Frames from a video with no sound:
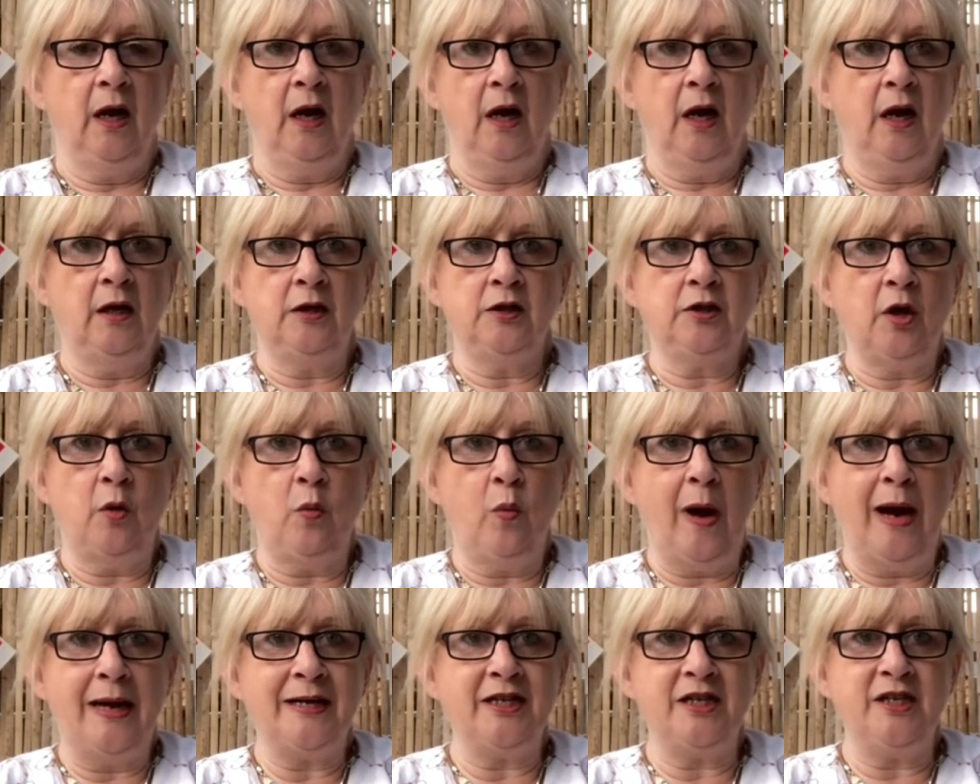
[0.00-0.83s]
Uh, so
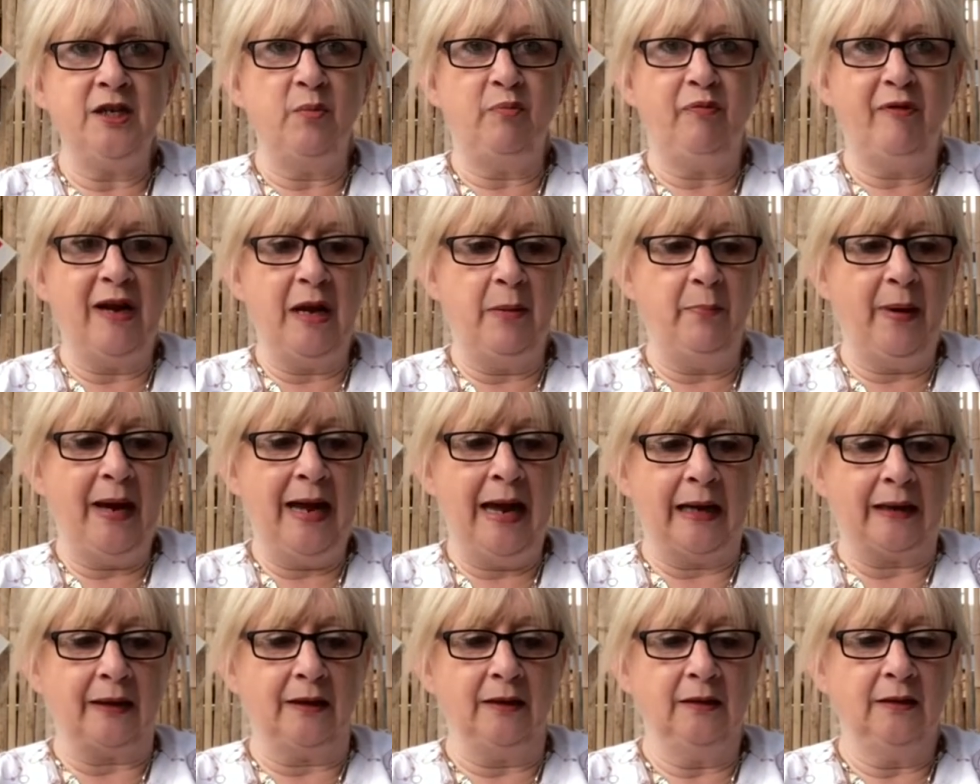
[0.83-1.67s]
why didn't you bring it
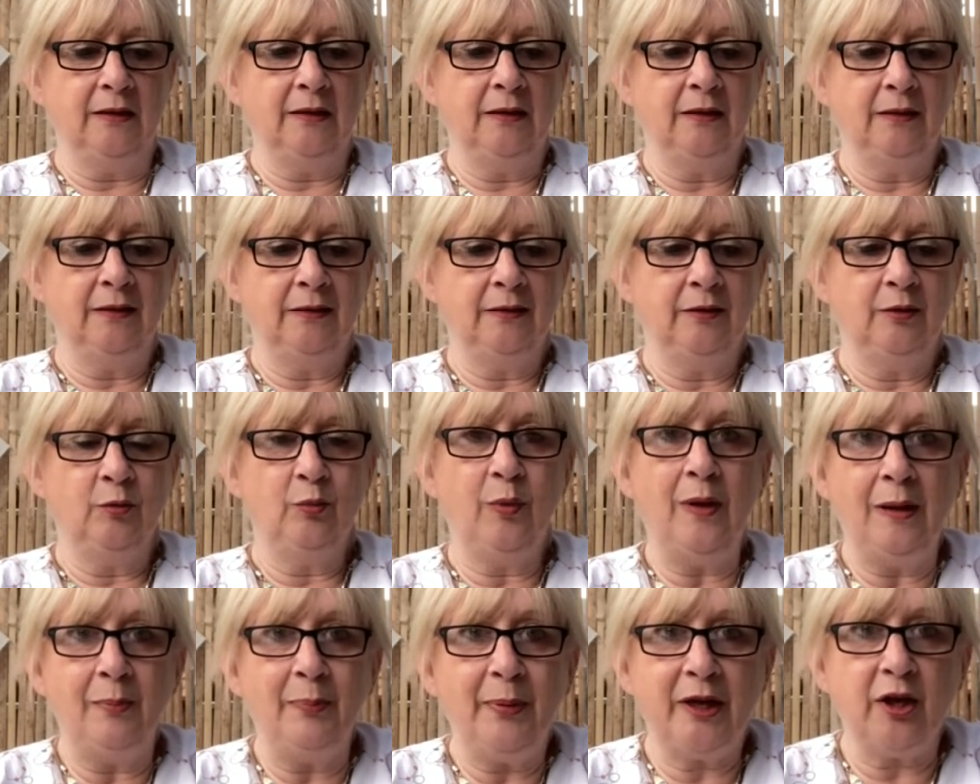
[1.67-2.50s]
back?
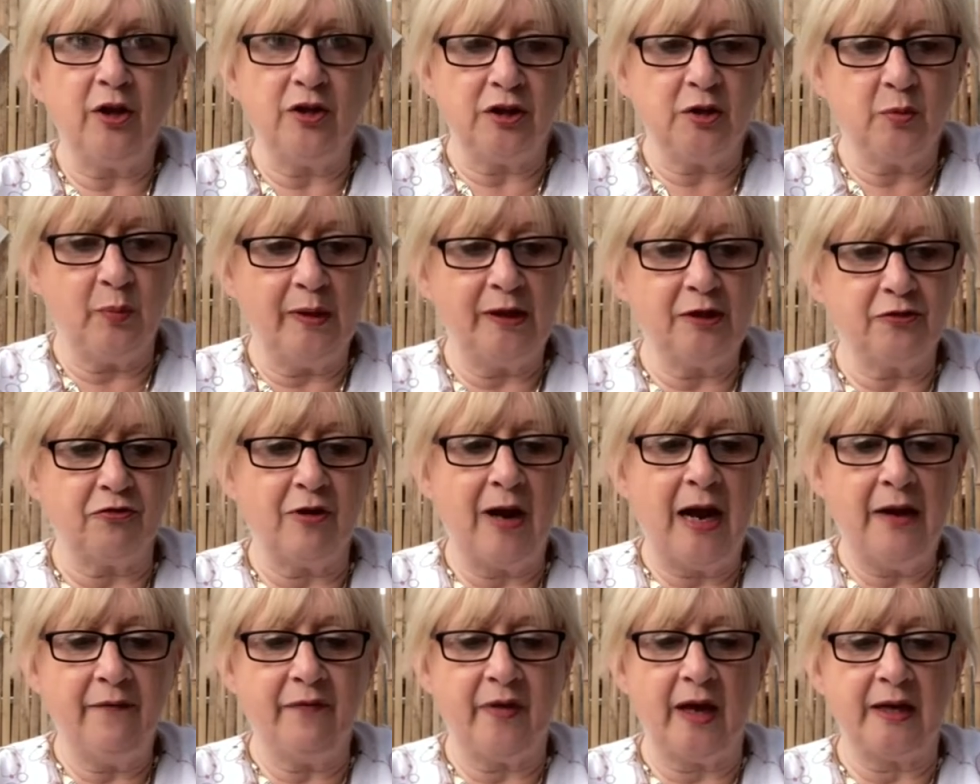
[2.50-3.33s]
Well, because we'll
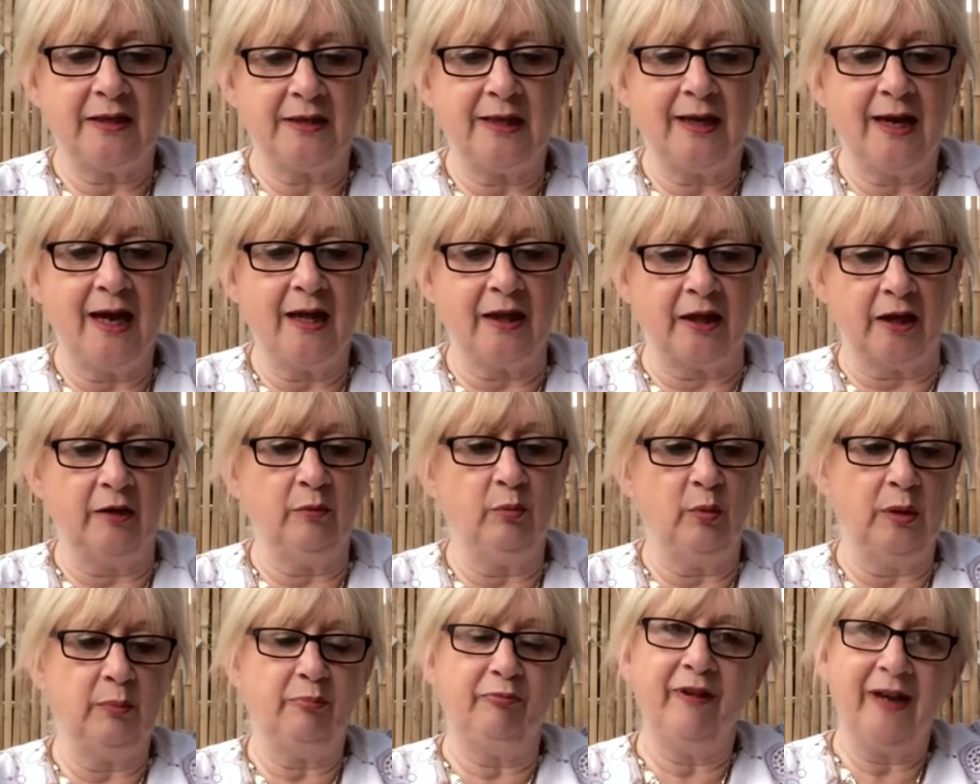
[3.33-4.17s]
drive there together and
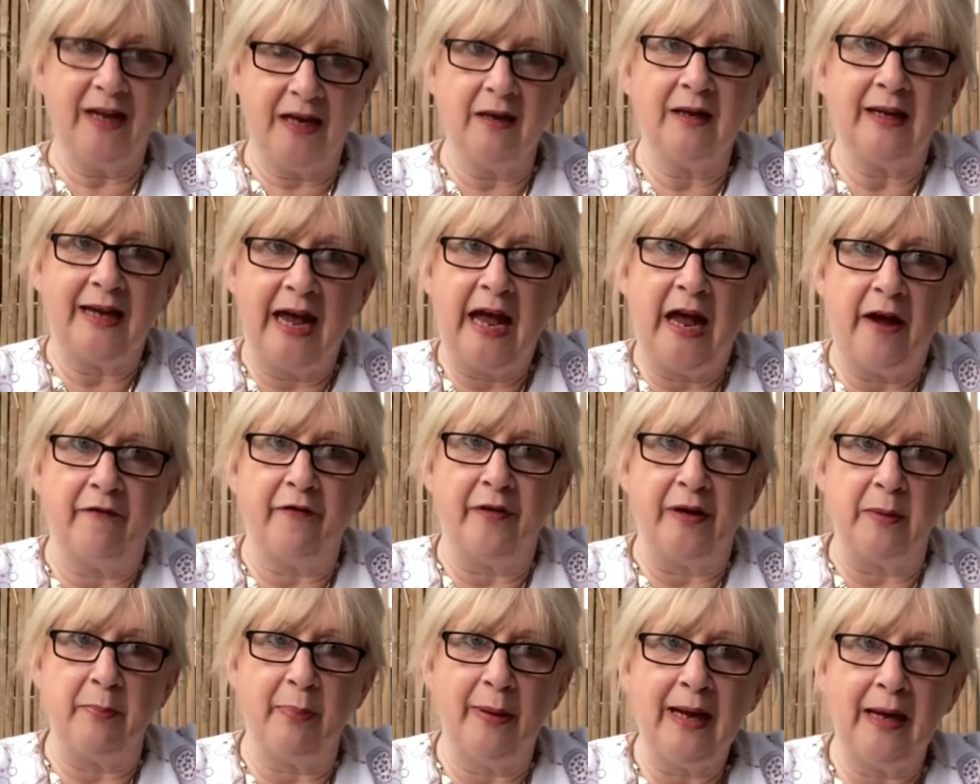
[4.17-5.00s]
we'll bring it
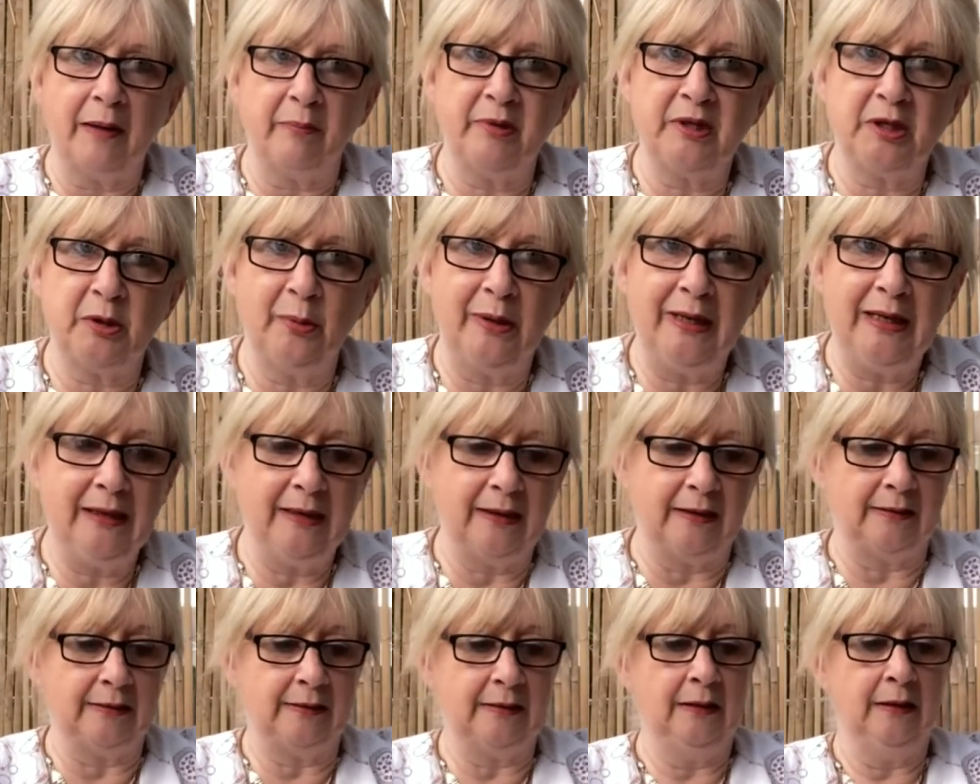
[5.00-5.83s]
carefully back between
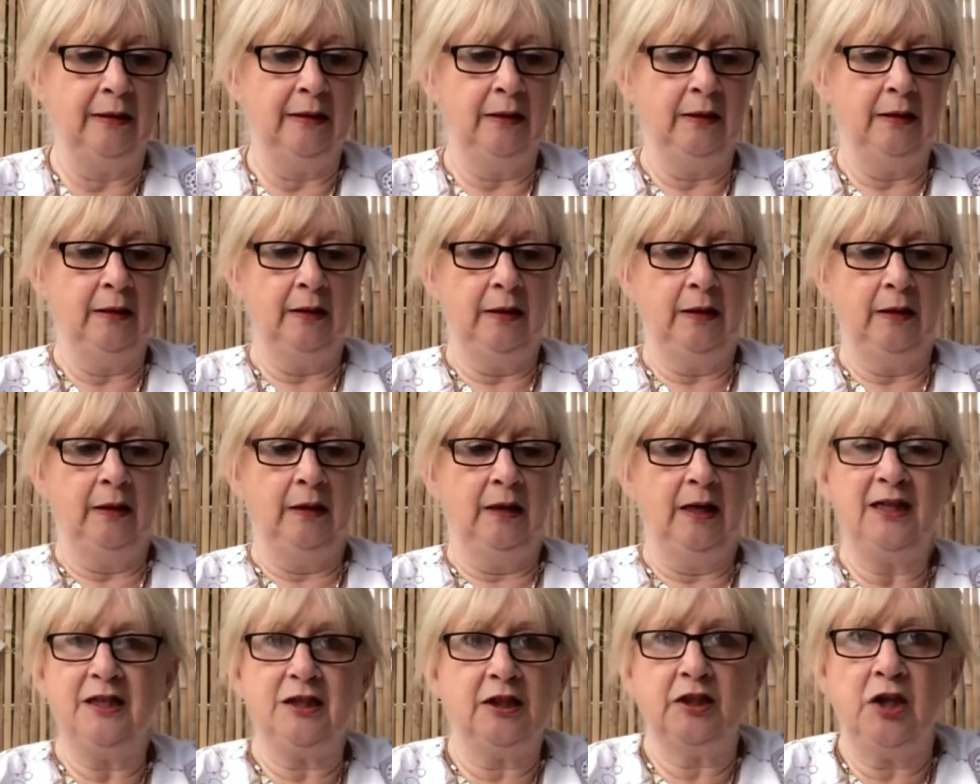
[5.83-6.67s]
us.
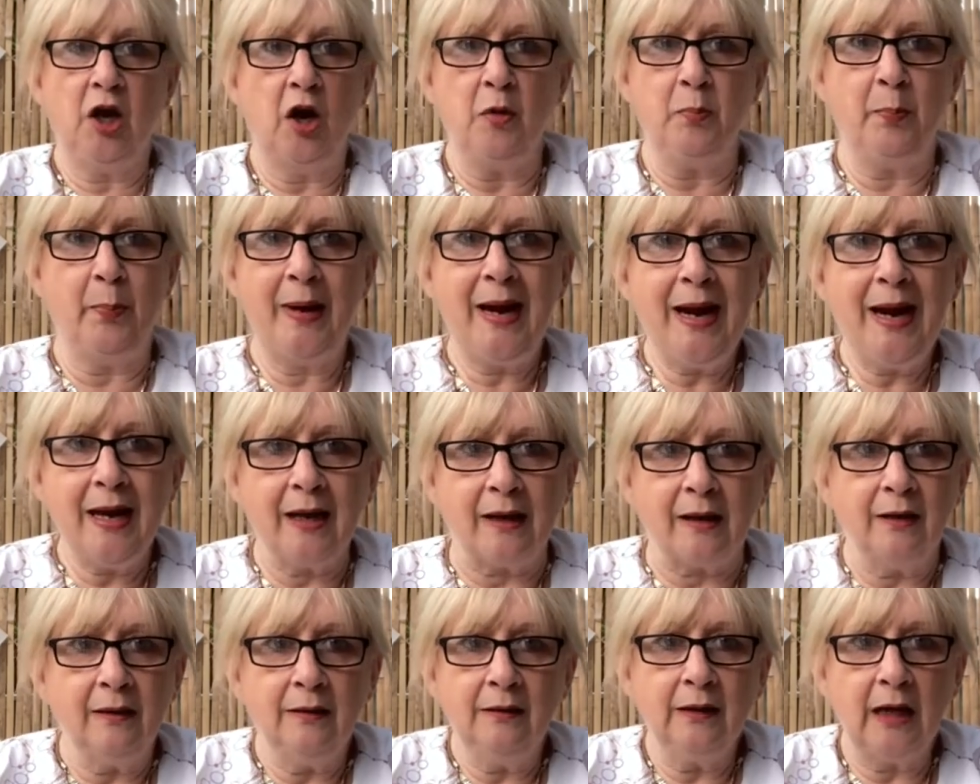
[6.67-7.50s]
It's so
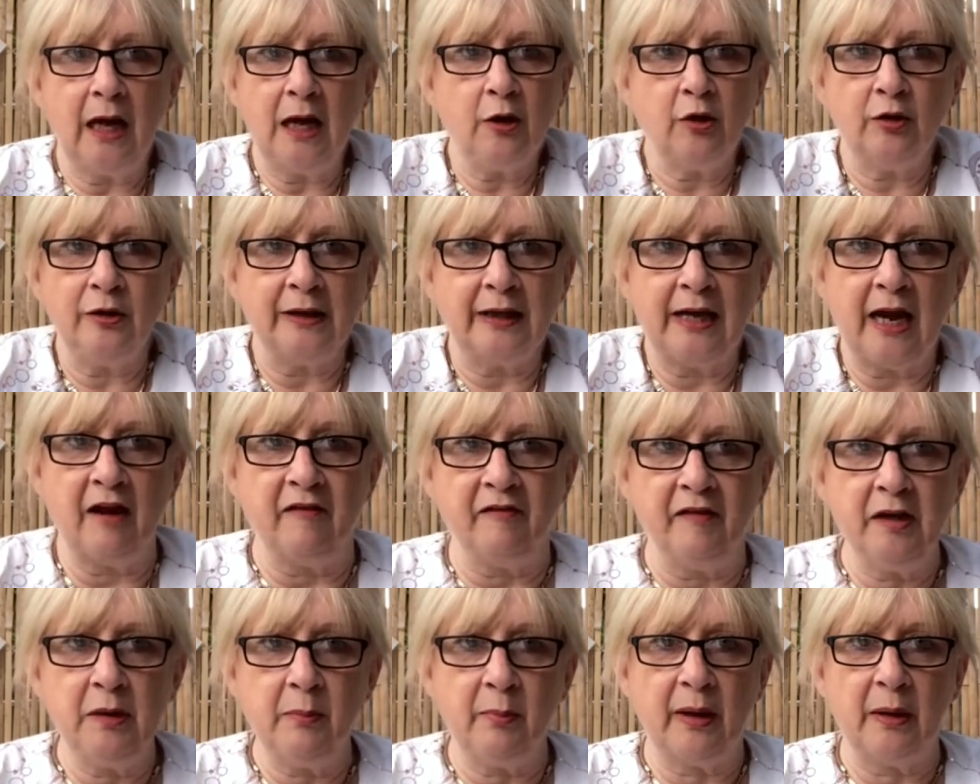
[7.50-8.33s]
big. I couldn't
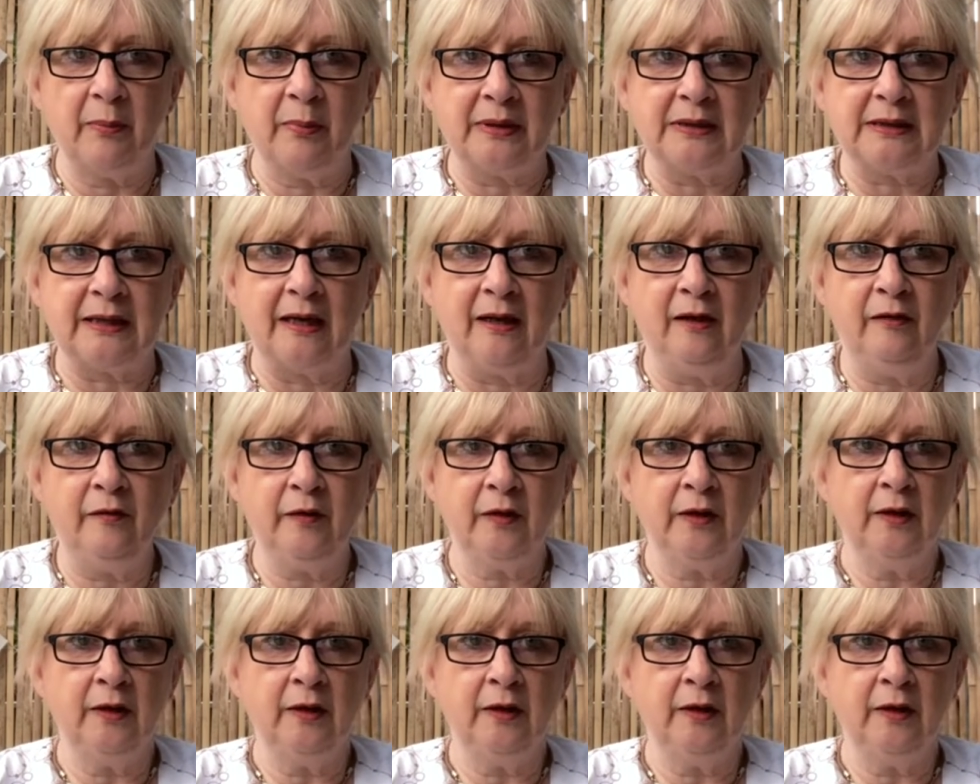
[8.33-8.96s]
carry it by myself.